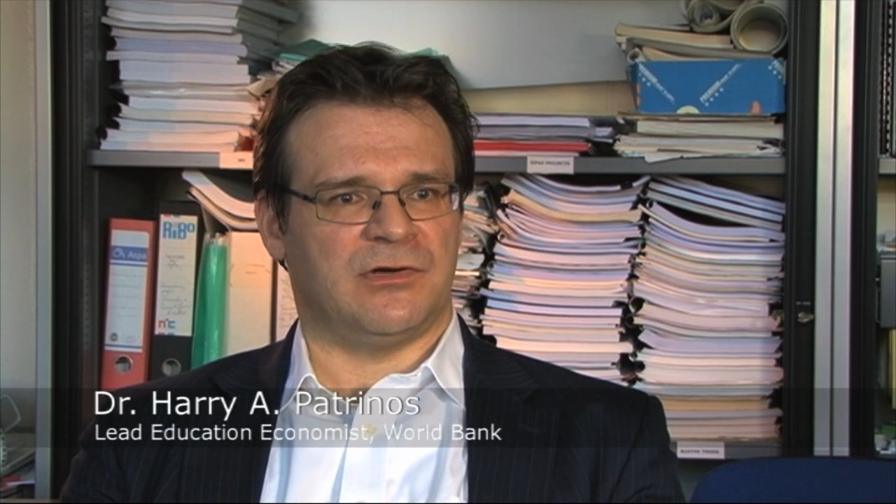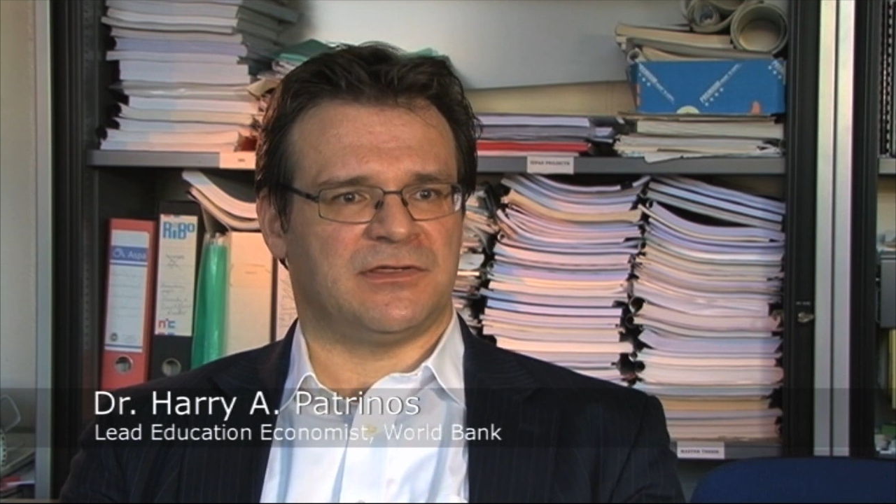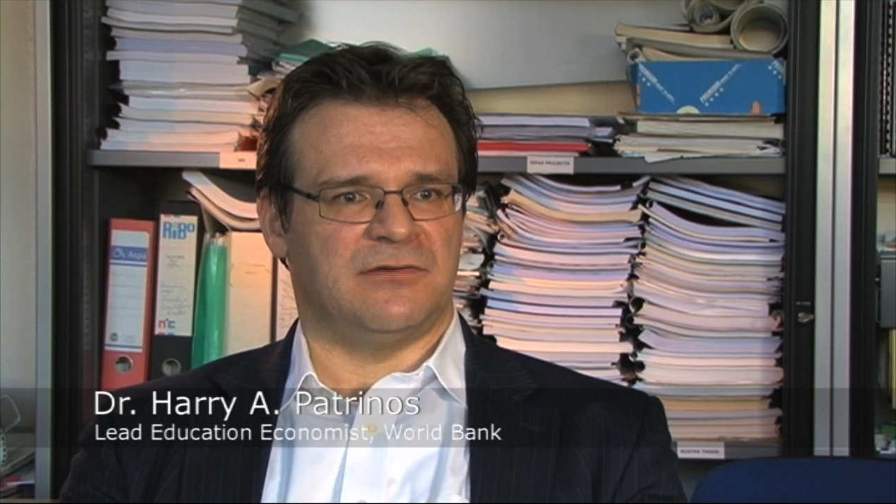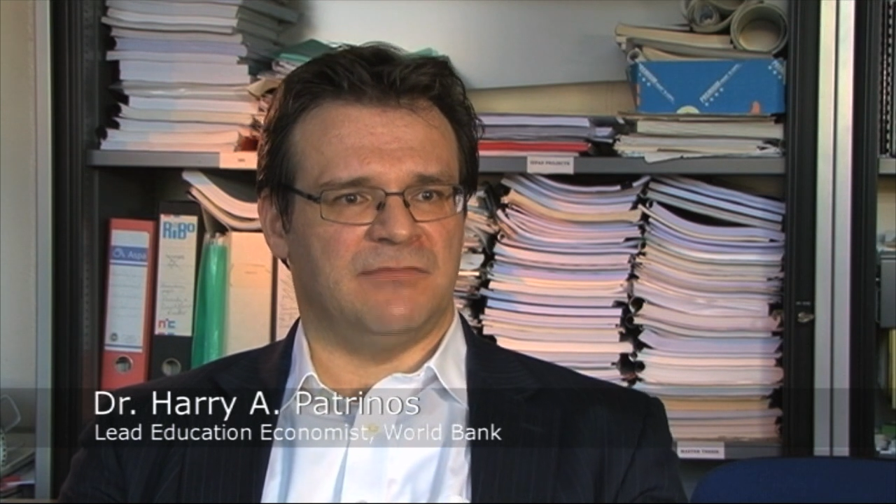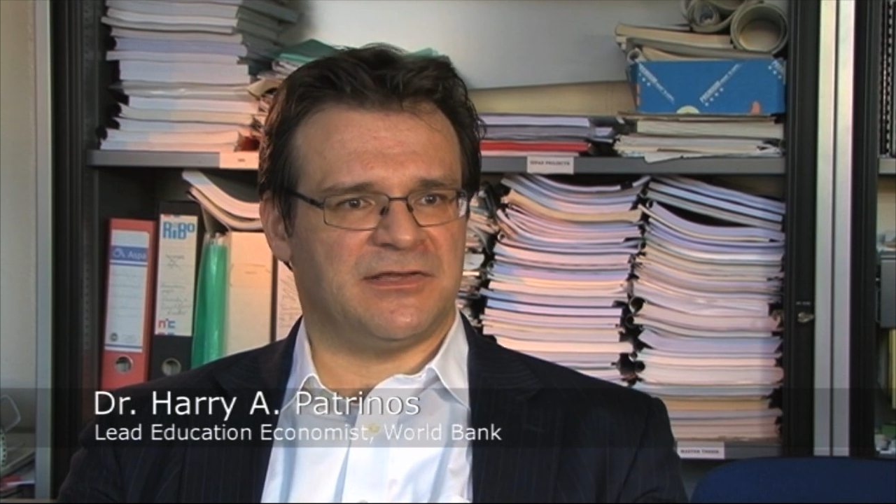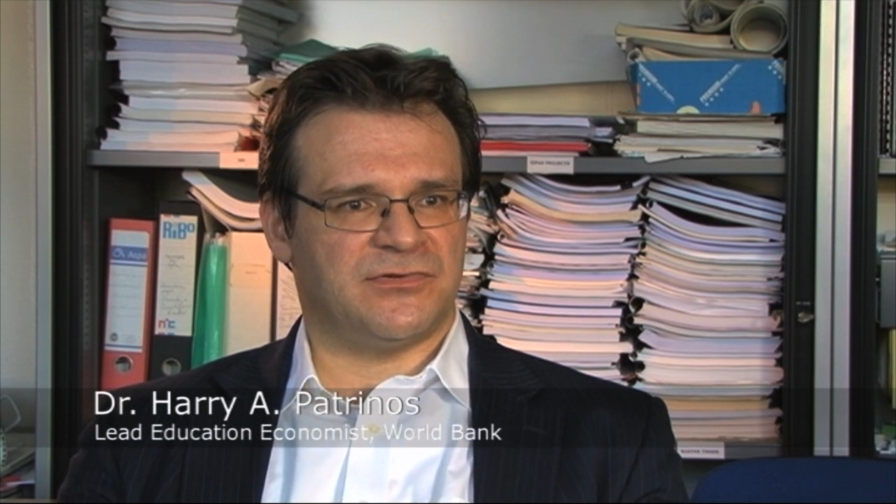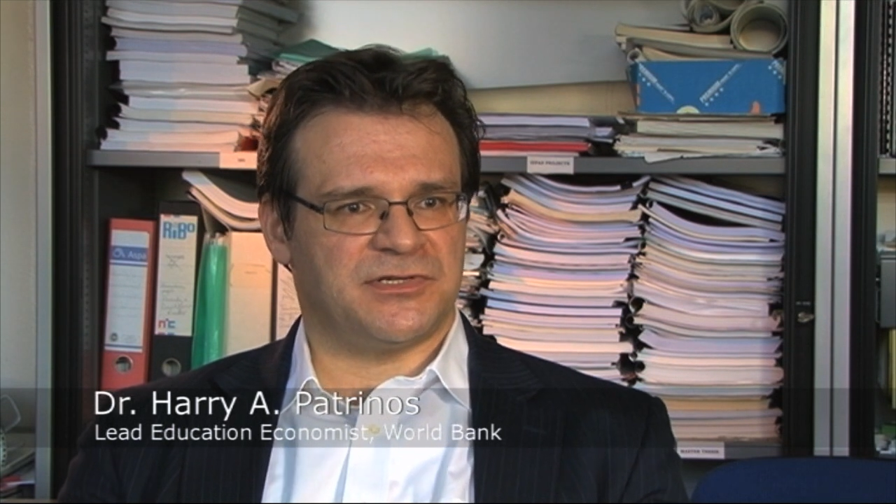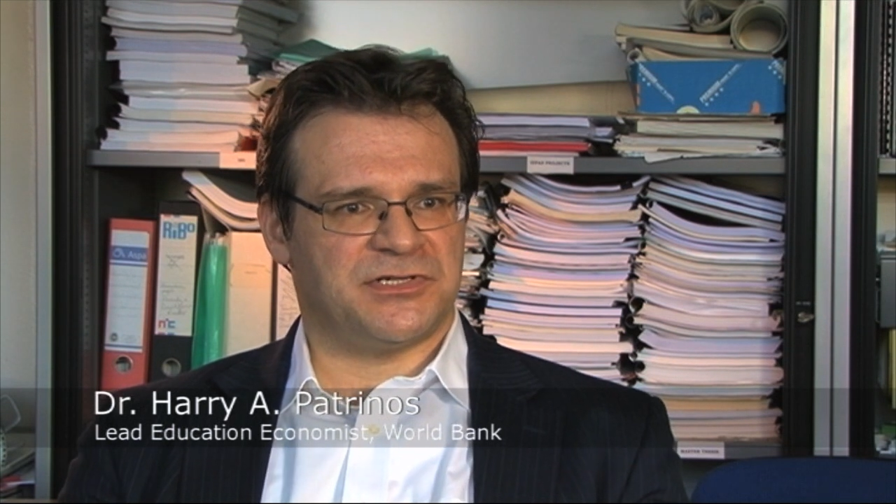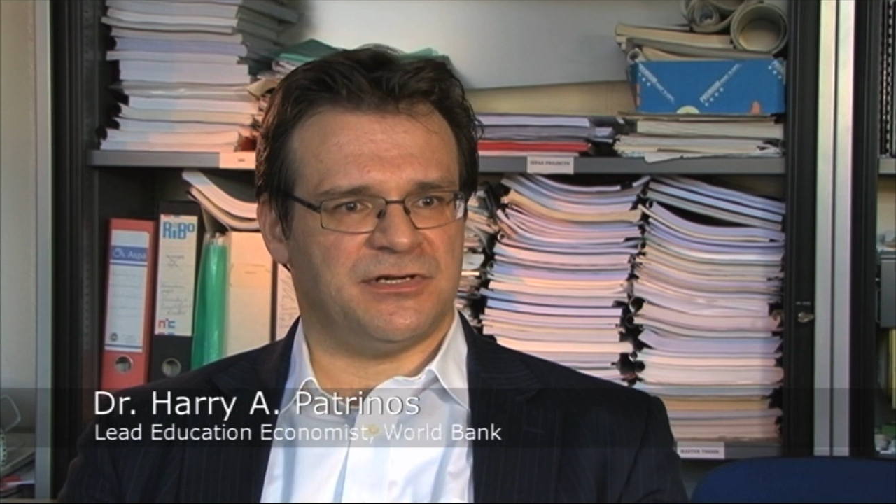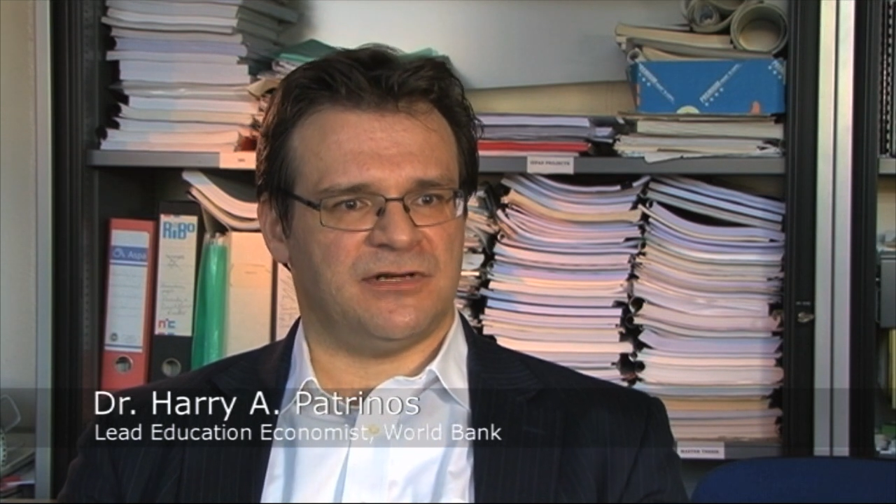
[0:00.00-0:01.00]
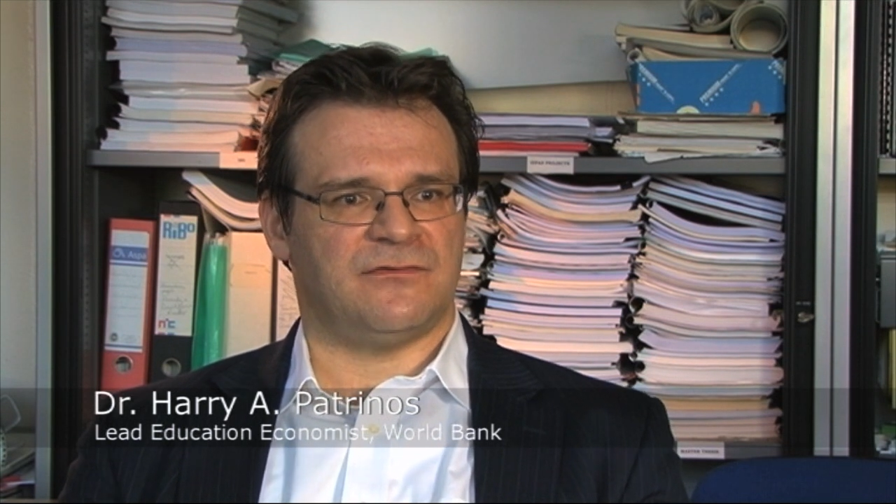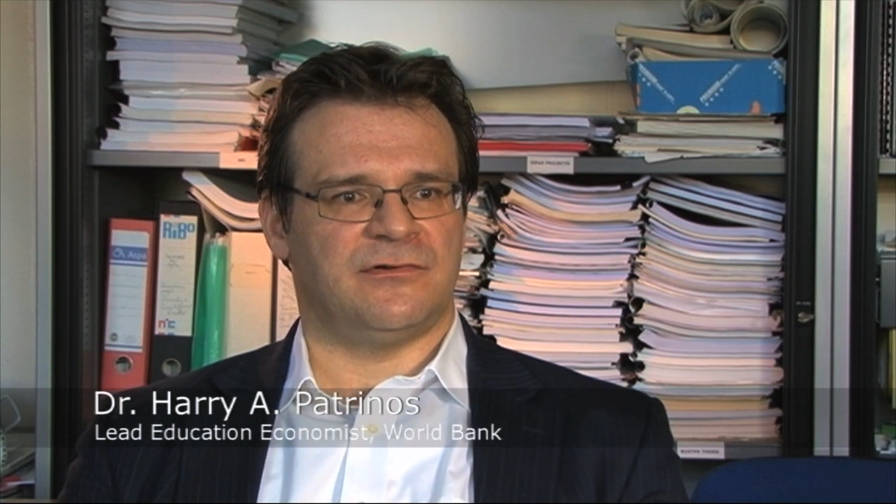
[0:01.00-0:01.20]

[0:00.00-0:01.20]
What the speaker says: what they're meant to achieve,